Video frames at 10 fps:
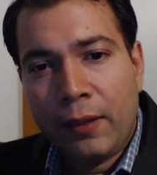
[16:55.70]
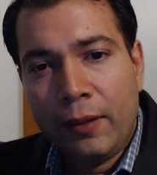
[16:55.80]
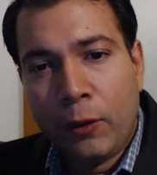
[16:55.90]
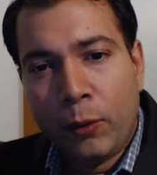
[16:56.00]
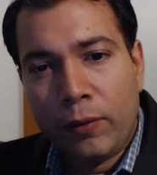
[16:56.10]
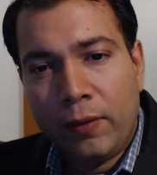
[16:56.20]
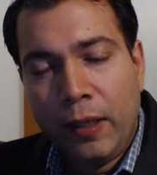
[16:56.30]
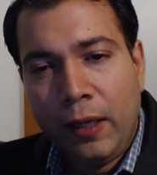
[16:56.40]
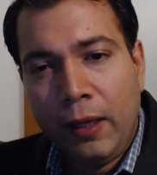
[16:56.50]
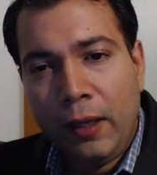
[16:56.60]

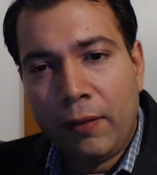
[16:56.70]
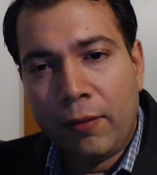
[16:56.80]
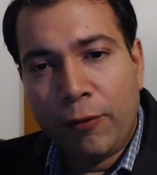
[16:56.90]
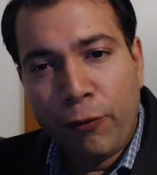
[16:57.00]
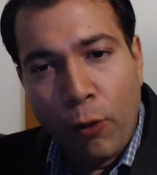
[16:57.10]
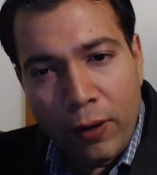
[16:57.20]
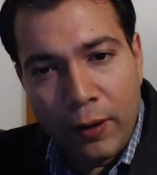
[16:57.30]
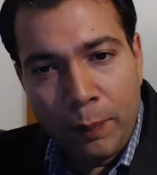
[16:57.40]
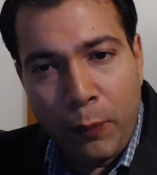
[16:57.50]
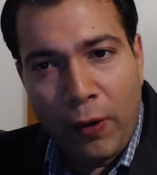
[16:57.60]
the
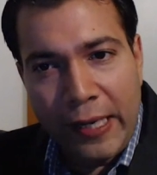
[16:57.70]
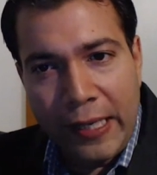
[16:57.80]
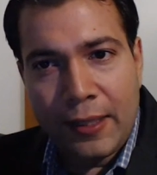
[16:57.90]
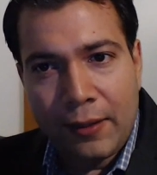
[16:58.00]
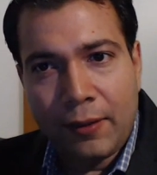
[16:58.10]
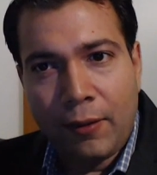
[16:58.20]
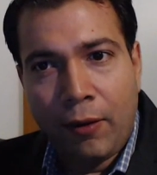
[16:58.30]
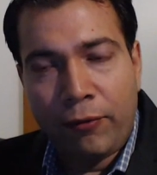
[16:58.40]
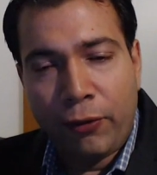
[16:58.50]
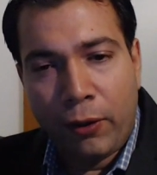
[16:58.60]
focal point
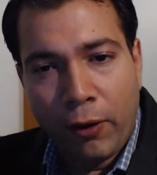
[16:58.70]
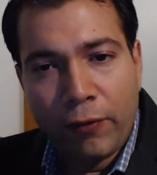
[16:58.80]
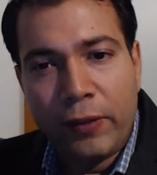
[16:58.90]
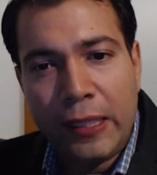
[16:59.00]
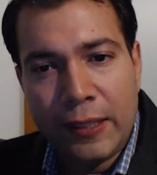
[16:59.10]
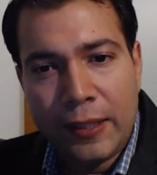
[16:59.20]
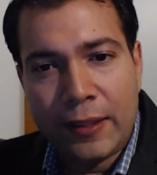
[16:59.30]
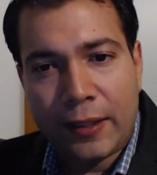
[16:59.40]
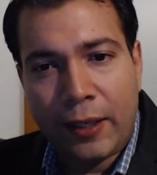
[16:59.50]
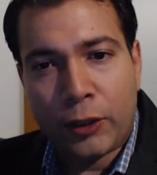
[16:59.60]
of a lot of these
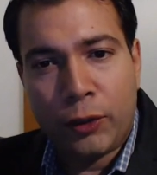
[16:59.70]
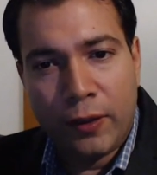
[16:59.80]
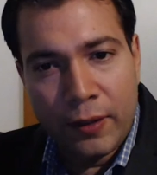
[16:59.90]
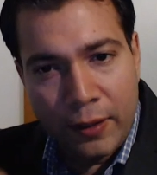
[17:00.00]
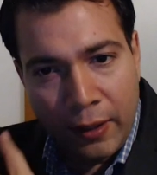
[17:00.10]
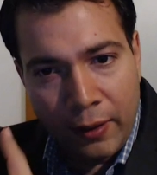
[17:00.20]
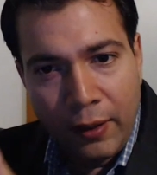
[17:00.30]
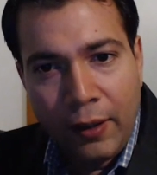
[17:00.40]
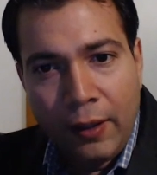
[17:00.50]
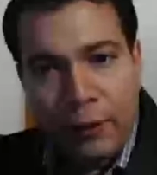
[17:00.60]
discussions, and
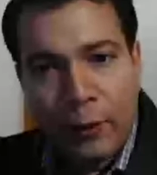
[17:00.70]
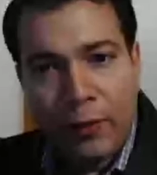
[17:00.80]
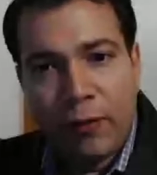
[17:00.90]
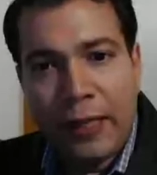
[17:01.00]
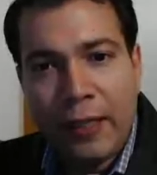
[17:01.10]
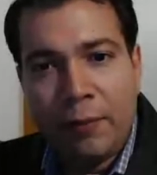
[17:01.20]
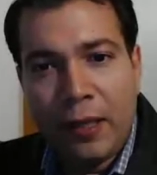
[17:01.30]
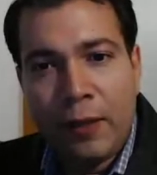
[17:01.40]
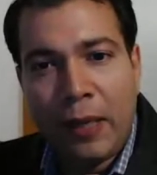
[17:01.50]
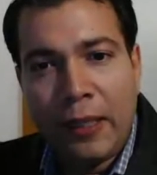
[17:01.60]
in
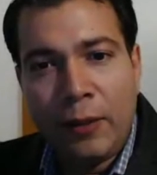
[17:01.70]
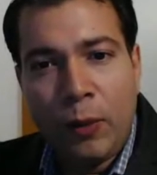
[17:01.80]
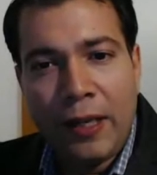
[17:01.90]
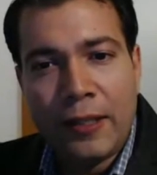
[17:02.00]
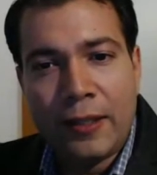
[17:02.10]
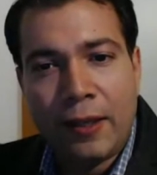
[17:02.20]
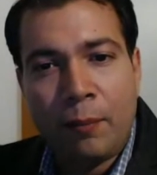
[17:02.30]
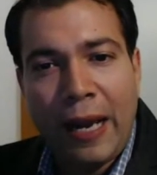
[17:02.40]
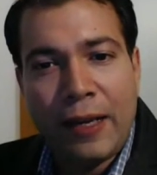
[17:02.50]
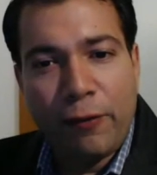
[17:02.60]
many ways
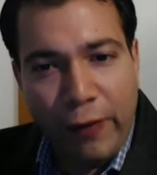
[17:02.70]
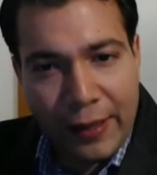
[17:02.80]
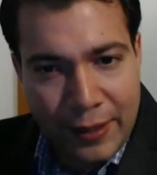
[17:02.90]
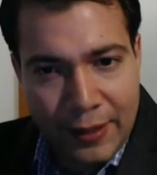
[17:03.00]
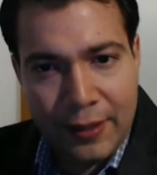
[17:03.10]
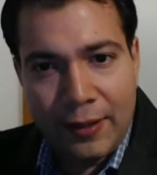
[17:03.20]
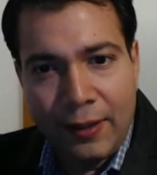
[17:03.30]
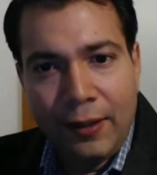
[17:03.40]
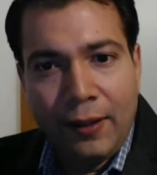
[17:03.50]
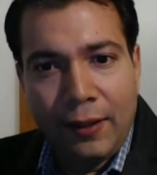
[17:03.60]
manifests
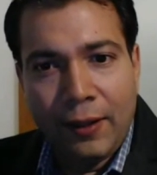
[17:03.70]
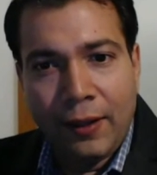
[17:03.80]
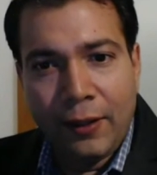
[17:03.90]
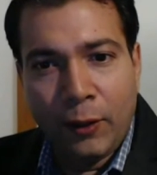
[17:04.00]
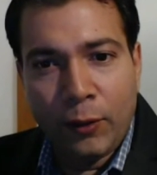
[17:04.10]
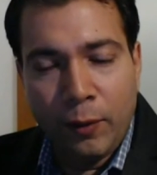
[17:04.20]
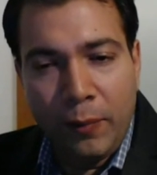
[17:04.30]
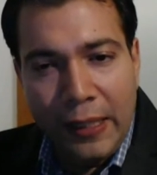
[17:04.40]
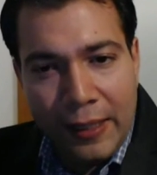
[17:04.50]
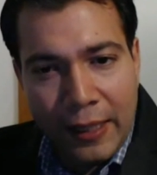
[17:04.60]
the
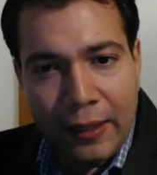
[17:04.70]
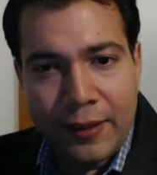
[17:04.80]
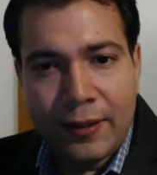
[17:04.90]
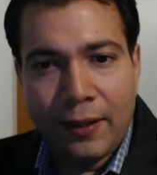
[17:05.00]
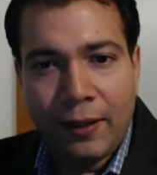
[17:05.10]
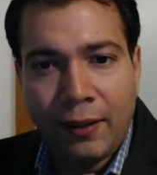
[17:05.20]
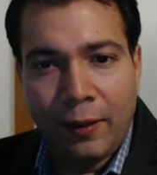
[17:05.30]
media's